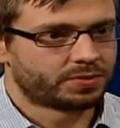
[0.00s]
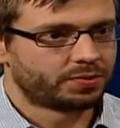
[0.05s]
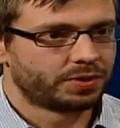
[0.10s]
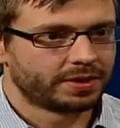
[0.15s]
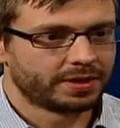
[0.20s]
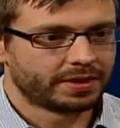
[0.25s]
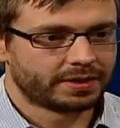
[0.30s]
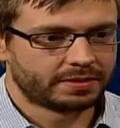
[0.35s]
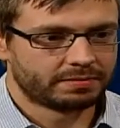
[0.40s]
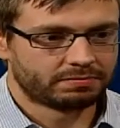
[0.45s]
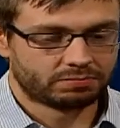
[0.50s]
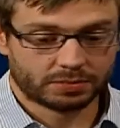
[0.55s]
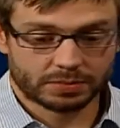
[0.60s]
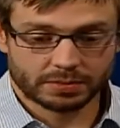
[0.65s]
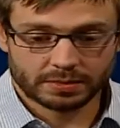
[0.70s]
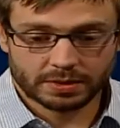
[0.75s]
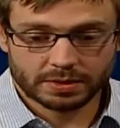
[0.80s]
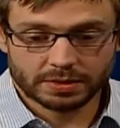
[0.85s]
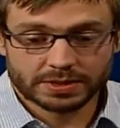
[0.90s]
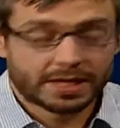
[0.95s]
And, and,
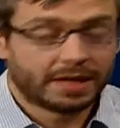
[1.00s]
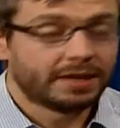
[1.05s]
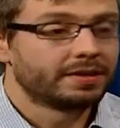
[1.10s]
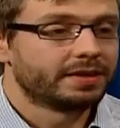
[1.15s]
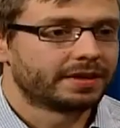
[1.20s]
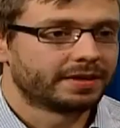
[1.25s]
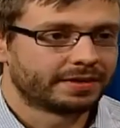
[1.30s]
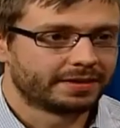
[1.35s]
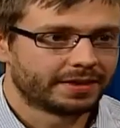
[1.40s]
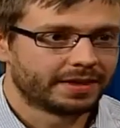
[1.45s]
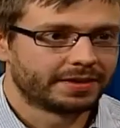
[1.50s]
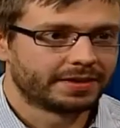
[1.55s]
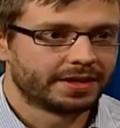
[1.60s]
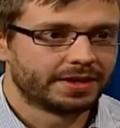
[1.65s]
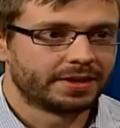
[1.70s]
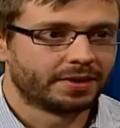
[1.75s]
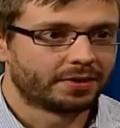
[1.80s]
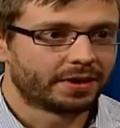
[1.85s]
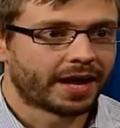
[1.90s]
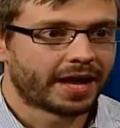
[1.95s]
and so it's really
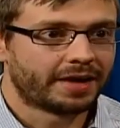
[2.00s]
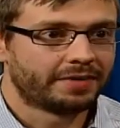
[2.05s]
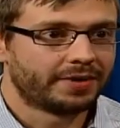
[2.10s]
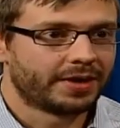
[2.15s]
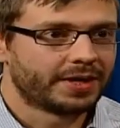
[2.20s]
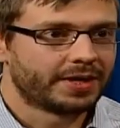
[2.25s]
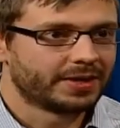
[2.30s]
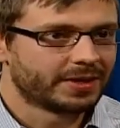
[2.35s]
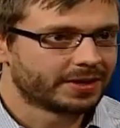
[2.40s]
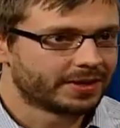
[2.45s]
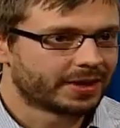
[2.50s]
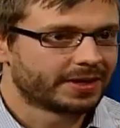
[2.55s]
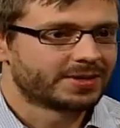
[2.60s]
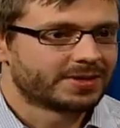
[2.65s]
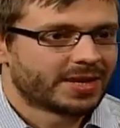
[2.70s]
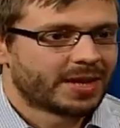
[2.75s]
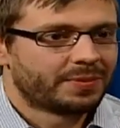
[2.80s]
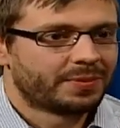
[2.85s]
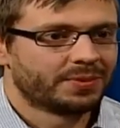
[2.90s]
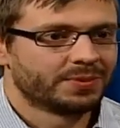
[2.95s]
telling that
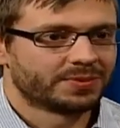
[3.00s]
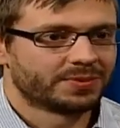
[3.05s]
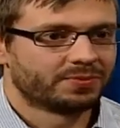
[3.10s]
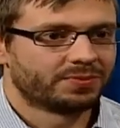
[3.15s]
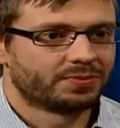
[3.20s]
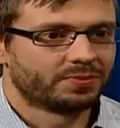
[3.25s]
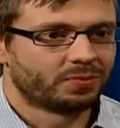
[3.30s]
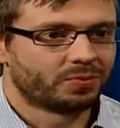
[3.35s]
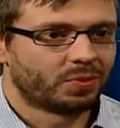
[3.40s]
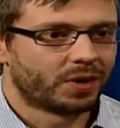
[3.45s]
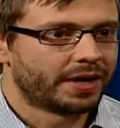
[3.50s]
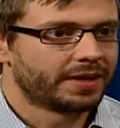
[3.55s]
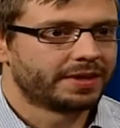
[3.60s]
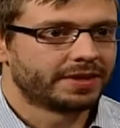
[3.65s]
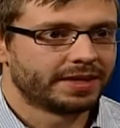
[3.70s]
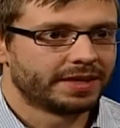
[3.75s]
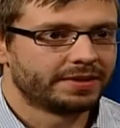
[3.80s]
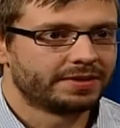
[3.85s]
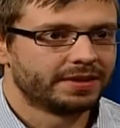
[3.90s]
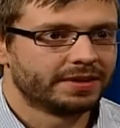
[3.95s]
they don't have any
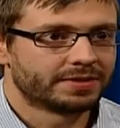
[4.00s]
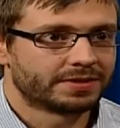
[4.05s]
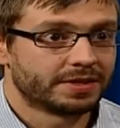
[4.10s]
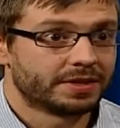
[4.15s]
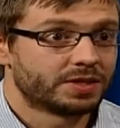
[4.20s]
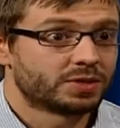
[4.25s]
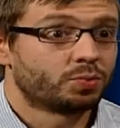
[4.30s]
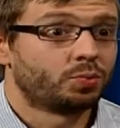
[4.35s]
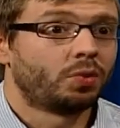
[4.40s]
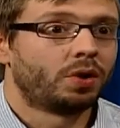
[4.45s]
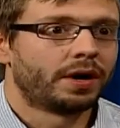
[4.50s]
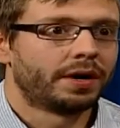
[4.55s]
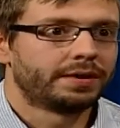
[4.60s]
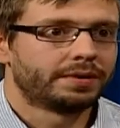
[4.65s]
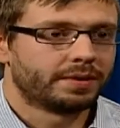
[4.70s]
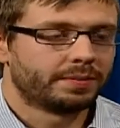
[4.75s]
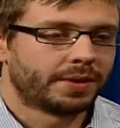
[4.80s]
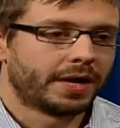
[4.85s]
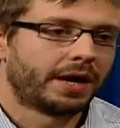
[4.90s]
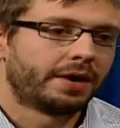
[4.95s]
examples of why
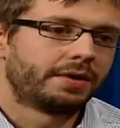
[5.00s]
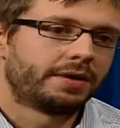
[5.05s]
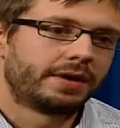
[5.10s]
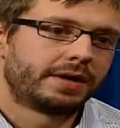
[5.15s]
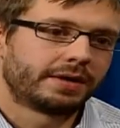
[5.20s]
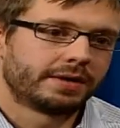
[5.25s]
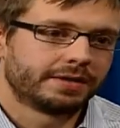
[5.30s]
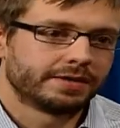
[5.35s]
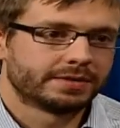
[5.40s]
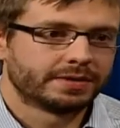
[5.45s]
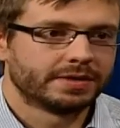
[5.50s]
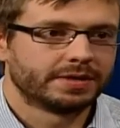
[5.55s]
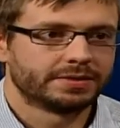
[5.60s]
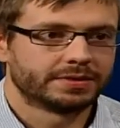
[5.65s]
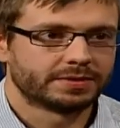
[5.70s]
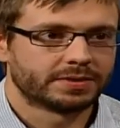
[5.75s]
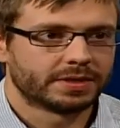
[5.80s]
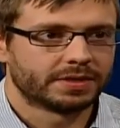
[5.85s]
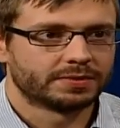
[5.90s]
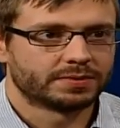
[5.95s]
they need this. They just
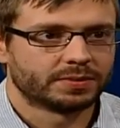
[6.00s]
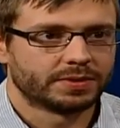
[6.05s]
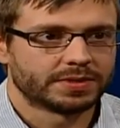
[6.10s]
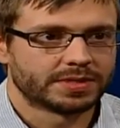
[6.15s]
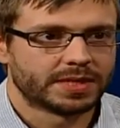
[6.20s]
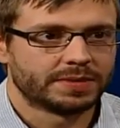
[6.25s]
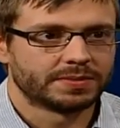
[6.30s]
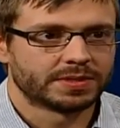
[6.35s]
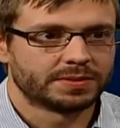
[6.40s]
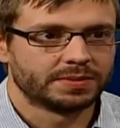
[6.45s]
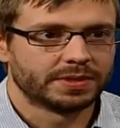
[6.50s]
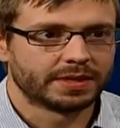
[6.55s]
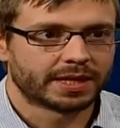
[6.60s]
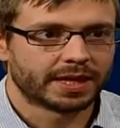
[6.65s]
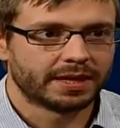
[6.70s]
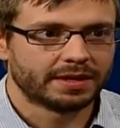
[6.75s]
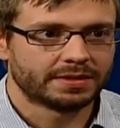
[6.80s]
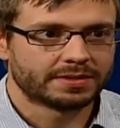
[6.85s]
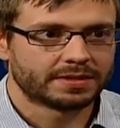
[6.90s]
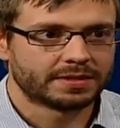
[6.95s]
want the power
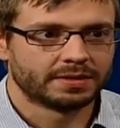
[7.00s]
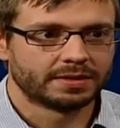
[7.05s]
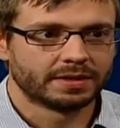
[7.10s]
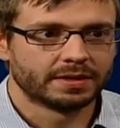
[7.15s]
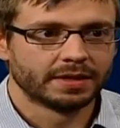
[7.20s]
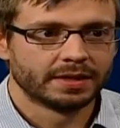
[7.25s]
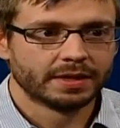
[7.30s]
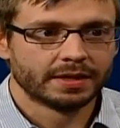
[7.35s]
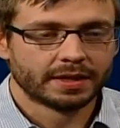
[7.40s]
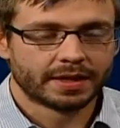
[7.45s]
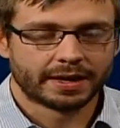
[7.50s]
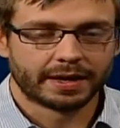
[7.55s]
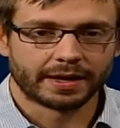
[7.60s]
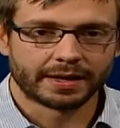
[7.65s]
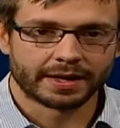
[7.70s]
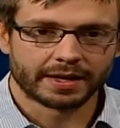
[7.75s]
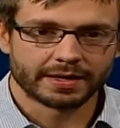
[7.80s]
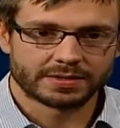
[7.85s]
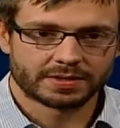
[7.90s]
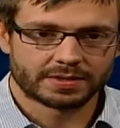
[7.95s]
is, is what seems to be
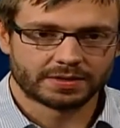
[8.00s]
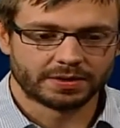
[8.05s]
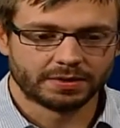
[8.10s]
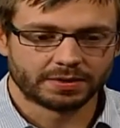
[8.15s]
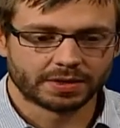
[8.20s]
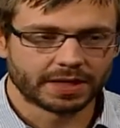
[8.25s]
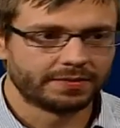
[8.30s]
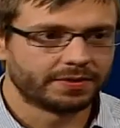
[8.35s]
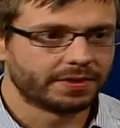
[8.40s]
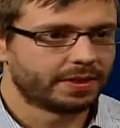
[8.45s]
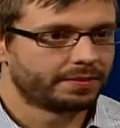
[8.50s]
the case. And,